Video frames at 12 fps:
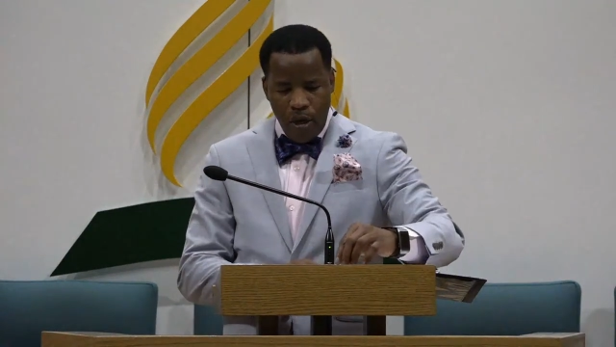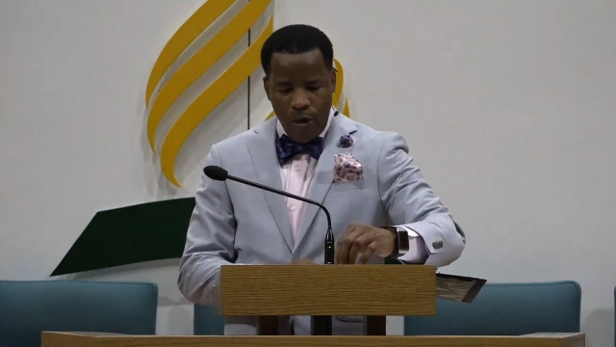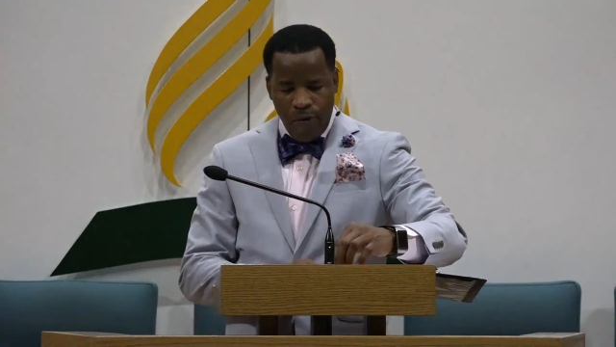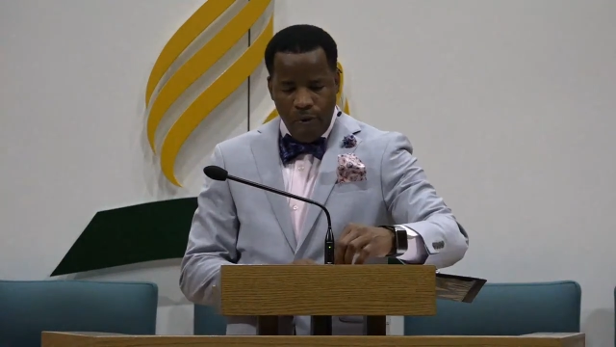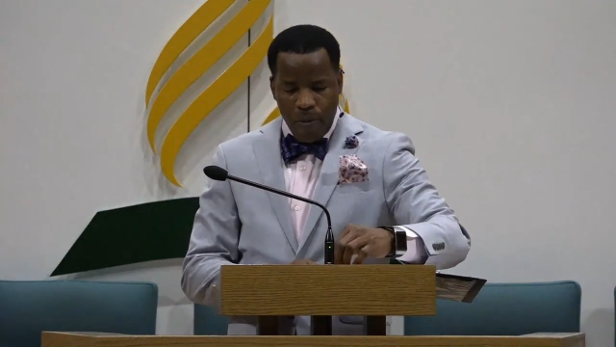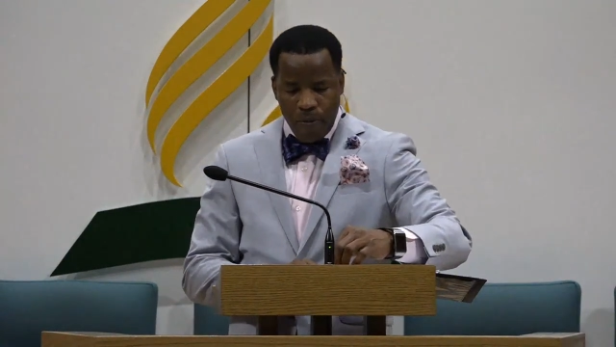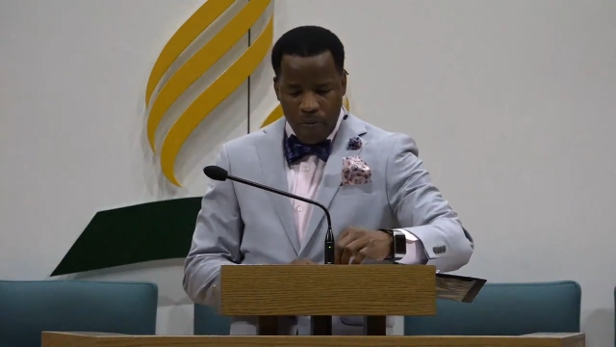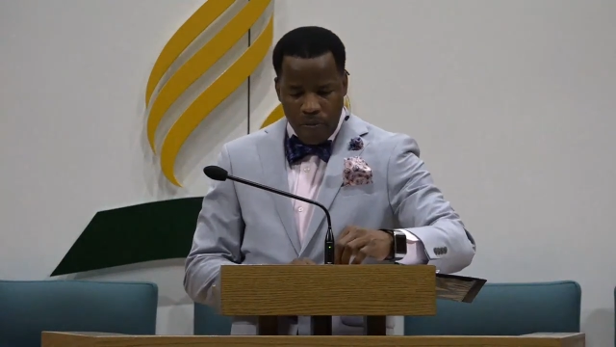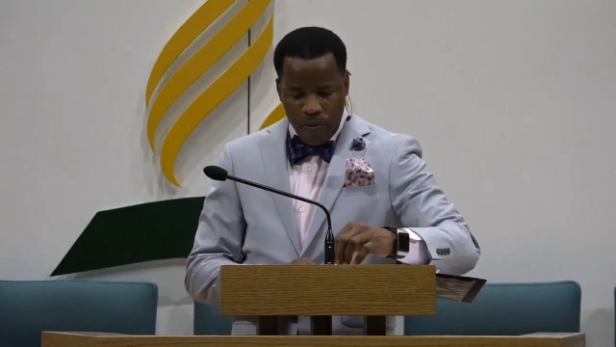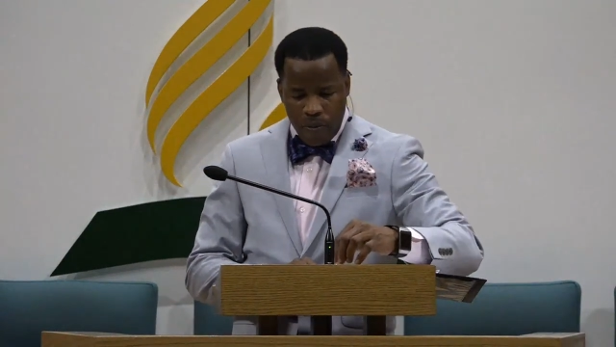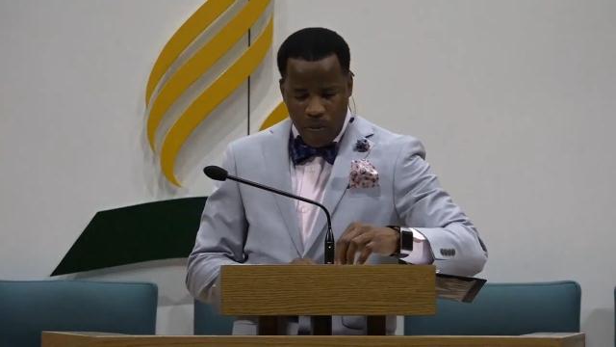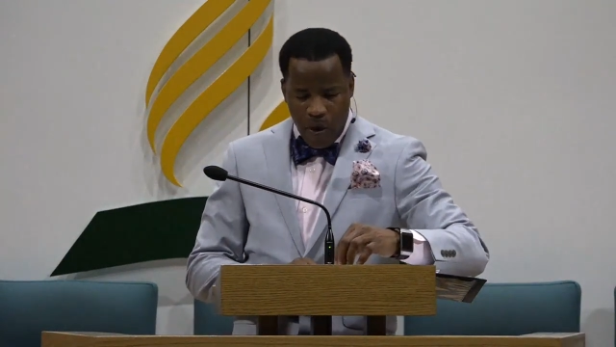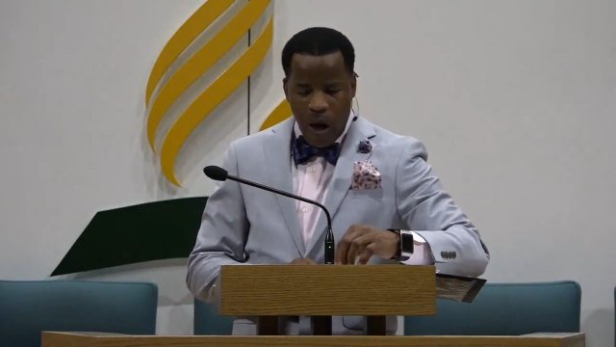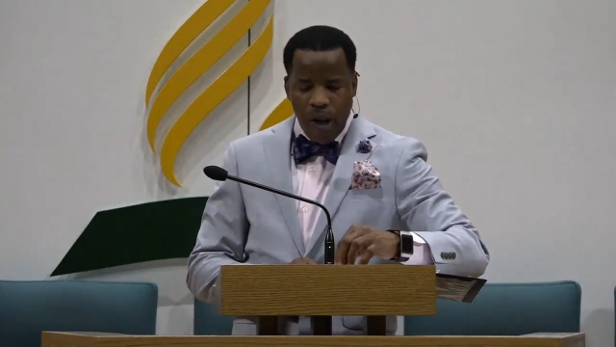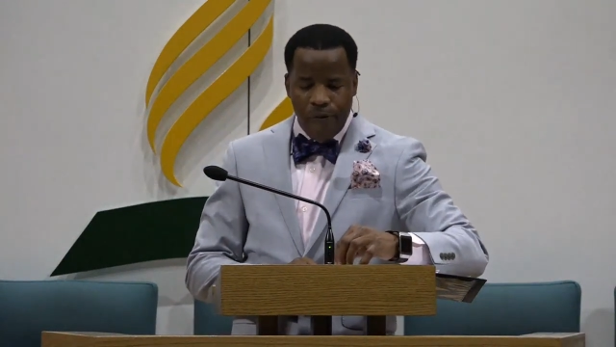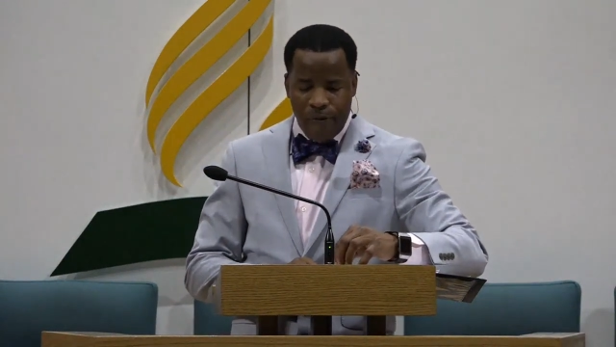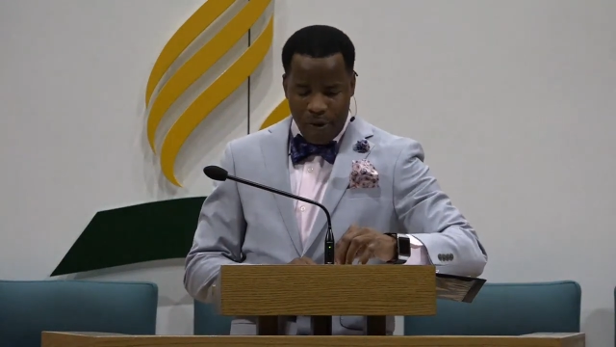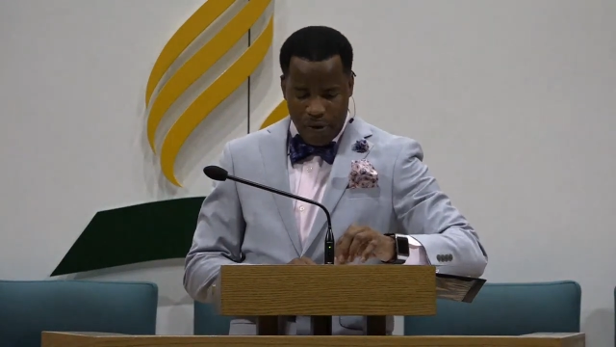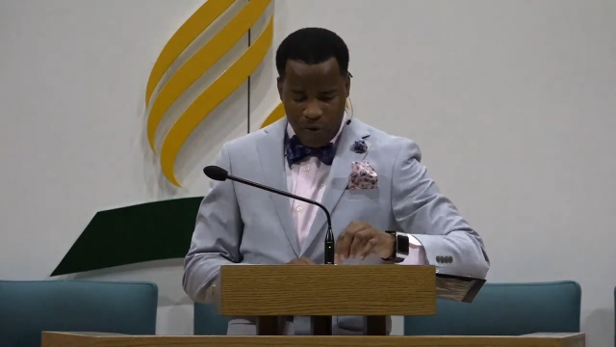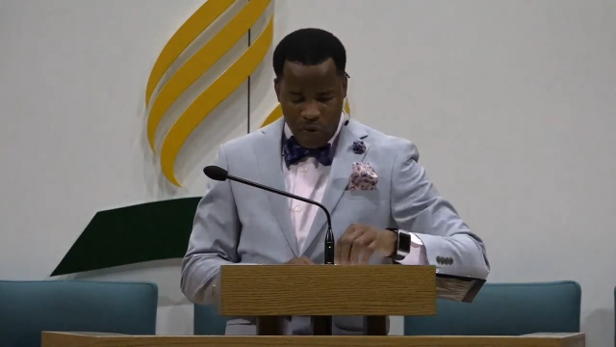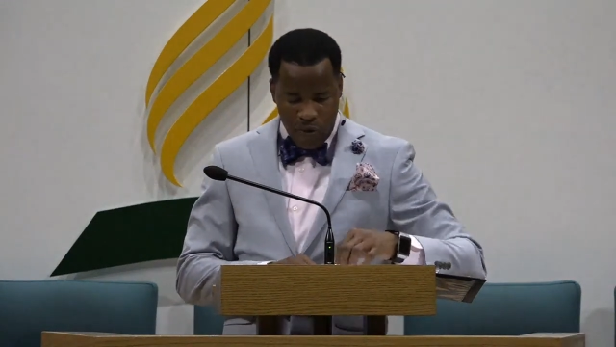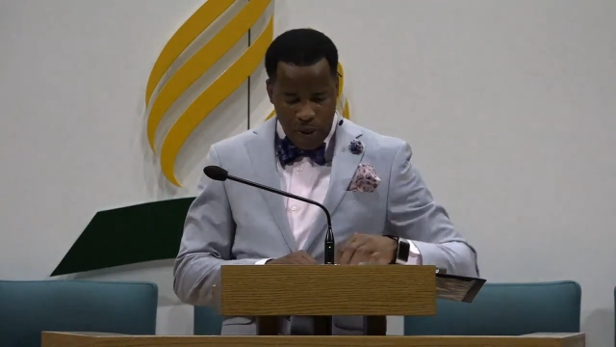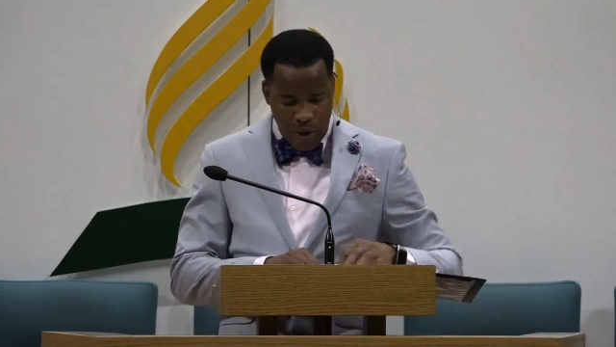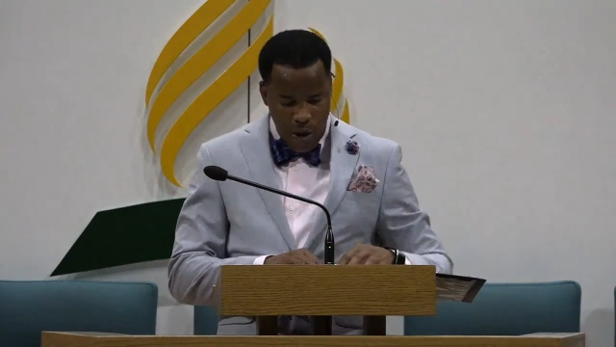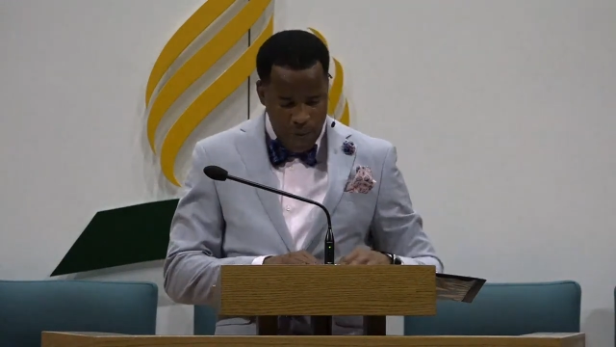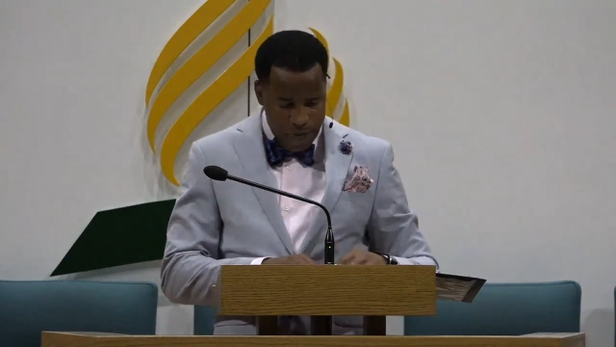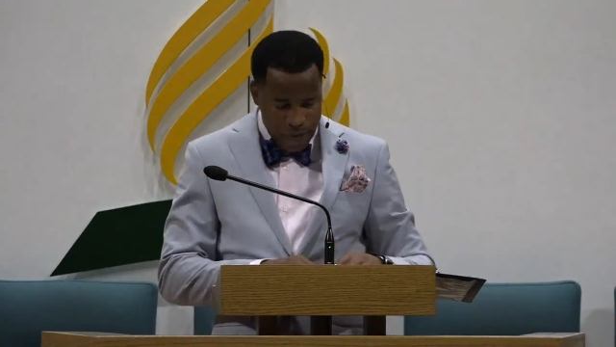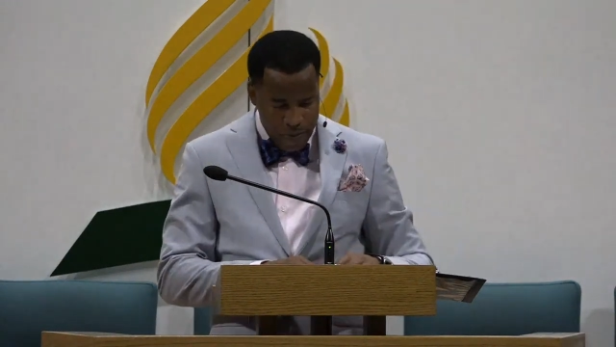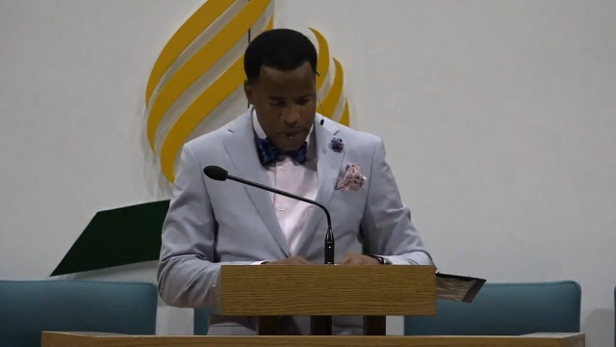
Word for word: from all of us who come from